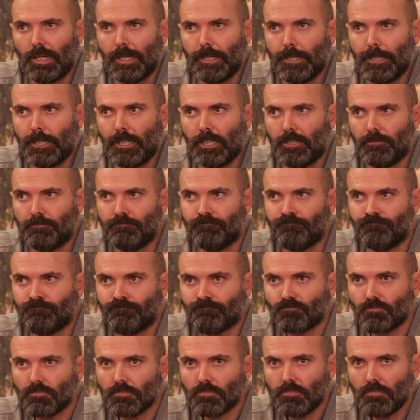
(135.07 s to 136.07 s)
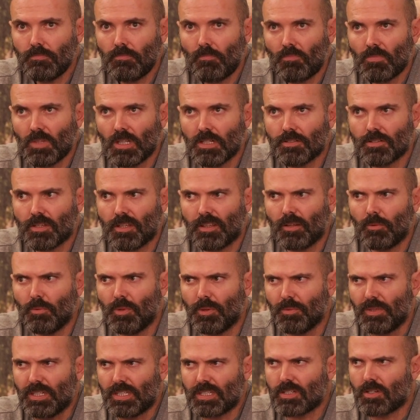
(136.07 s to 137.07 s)
Um, so I think
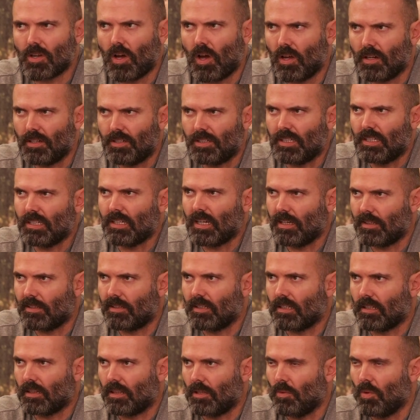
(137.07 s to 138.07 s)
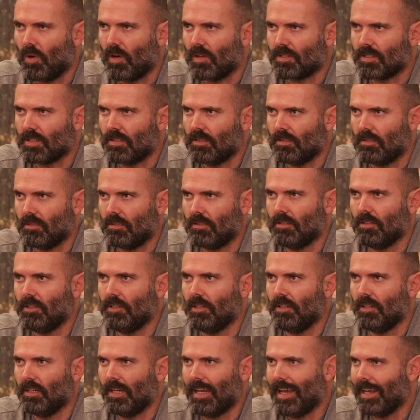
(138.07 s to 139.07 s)
when we started it, I think there was an, you
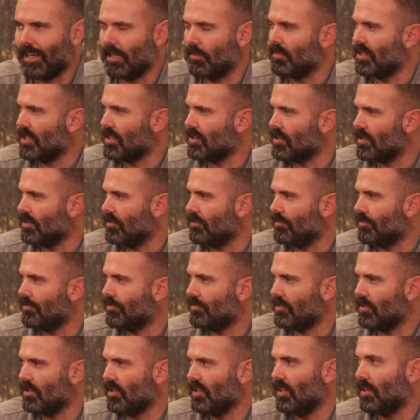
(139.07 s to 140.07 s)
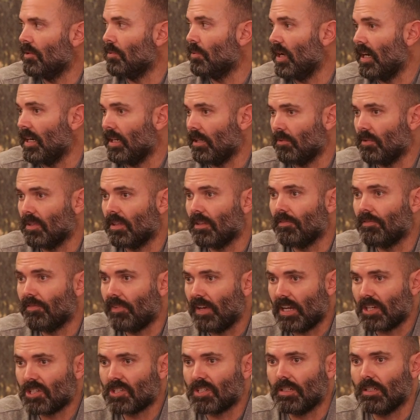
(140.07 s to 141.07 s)
know, an element of you know, running with the
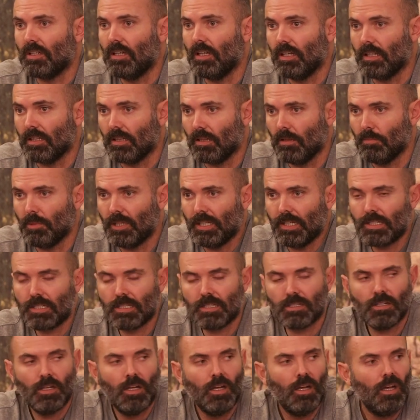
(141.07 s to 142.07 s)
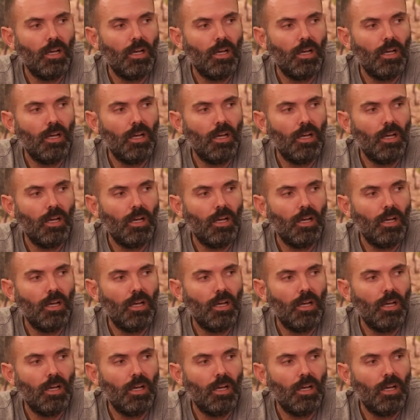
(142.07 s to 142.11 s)
fashion a little bit.